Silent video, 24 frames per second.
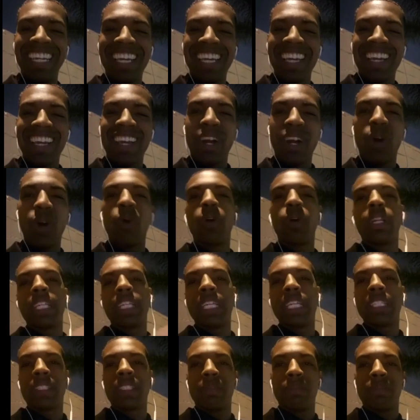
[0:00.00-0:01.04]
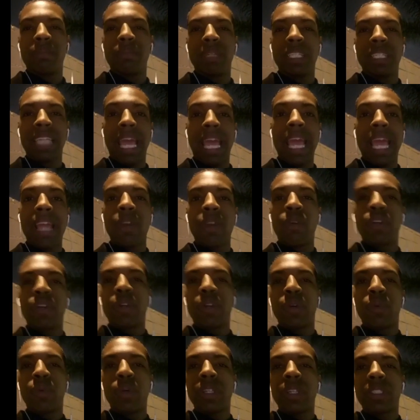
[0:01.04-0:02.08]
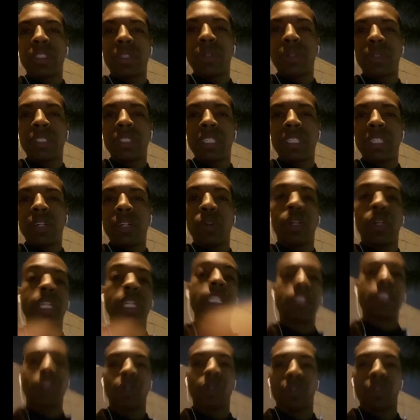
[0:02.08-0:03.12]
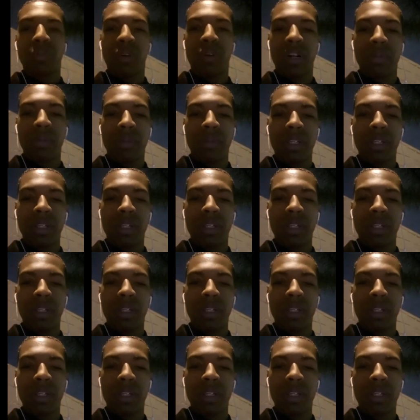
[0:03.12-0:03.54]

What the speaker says: Oh, well, it's 8 over there on the West Coast, or East Coast, pardon me.